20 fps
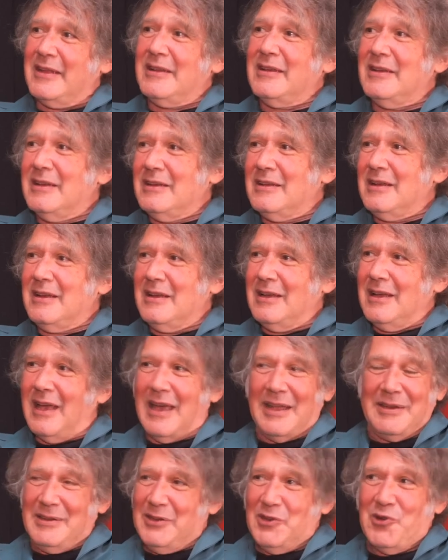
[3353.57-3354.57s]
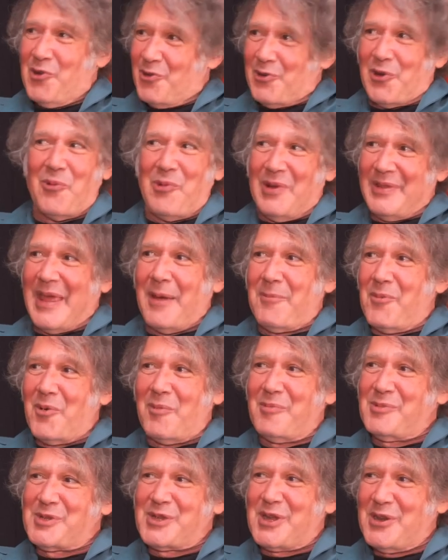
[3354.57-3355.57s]
Mm-hmm and you don't know when that
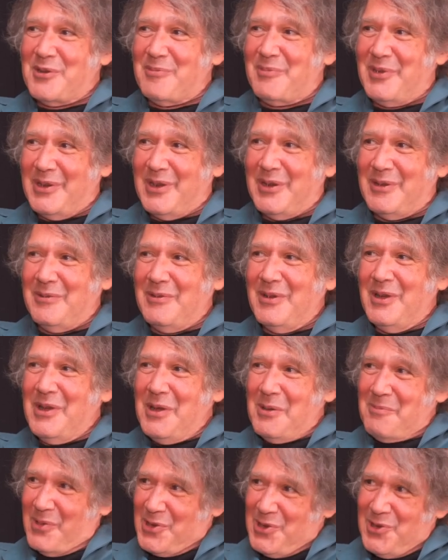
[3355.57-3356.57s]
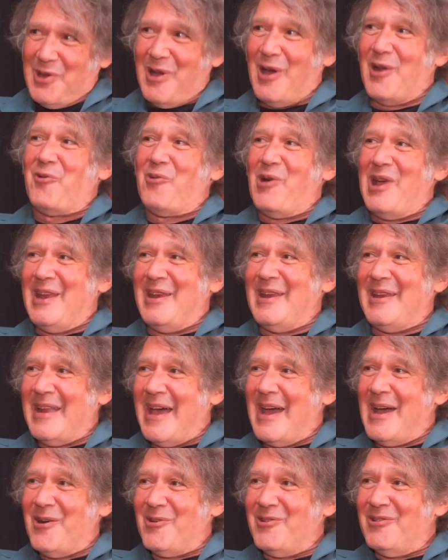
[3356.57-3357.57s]
moment's going to be, but you got to wait it
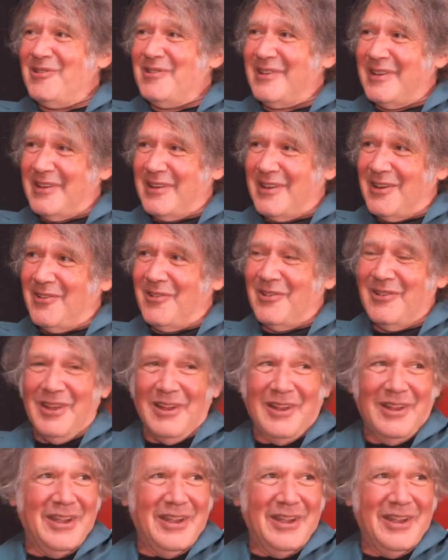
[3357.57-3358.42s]
out, you know.